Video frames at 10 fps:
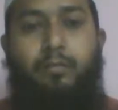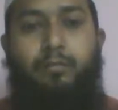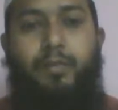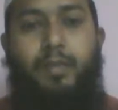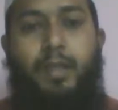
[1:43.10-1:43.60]

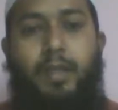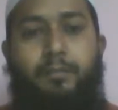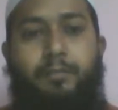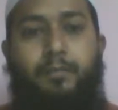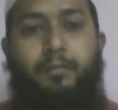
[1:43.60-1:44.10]
we
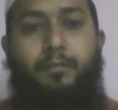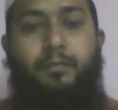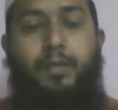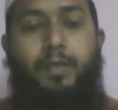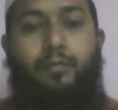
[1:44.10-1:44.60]
have.
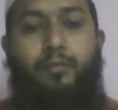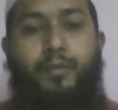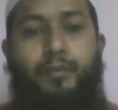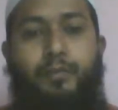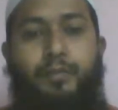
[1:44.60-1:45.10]
We are
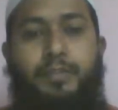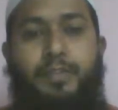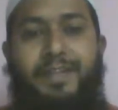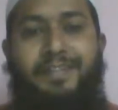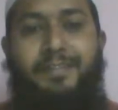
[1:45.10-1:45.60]
going to
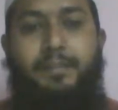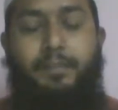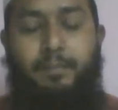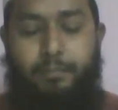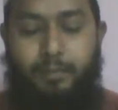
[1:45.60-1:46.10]
study in this
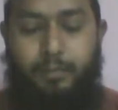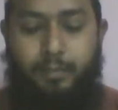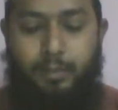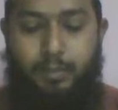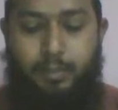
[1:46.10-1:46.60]
chapter.
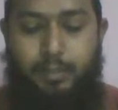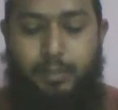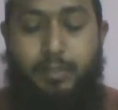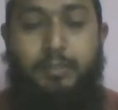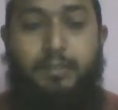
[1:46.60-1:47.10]

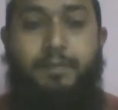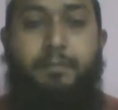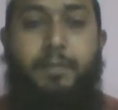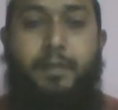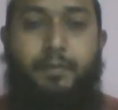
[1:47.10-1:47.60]
Scientific
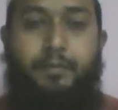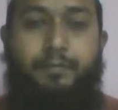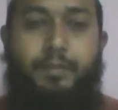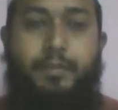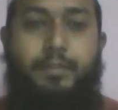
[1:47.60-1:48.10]
method.
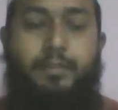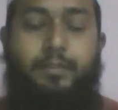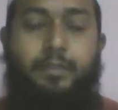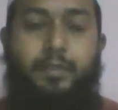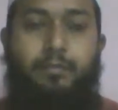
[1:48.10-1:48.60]
First,
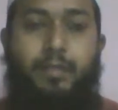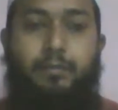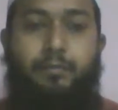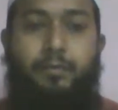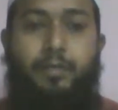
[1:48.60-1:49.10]
we
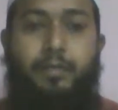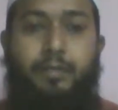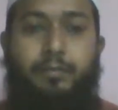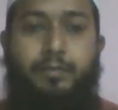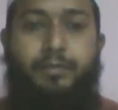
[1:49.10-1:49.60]
have to learn
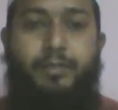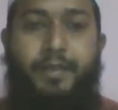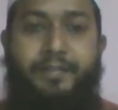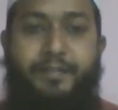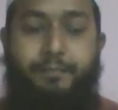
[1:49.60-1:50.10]
about the
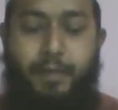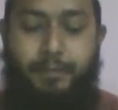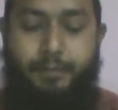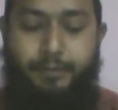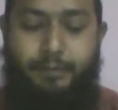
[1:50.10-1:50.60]
scientific
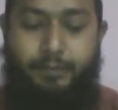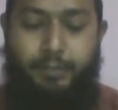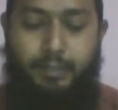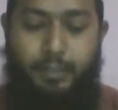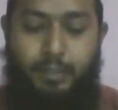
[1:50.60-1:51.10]
methods.
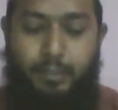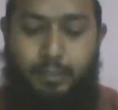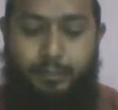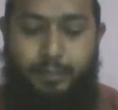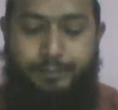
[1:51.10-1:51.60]

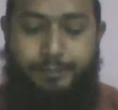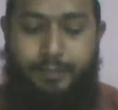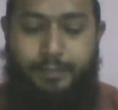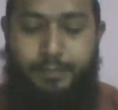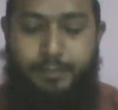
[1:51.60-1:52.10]
Then,
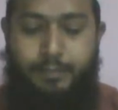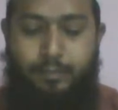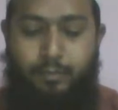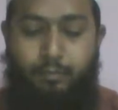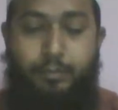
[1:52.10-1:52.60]

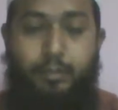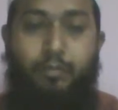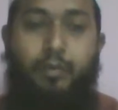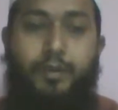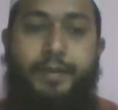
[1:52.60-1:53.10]
scientists of the
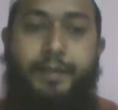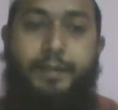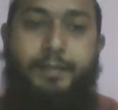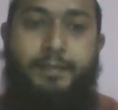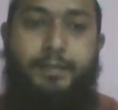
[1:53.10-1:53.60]
golden age.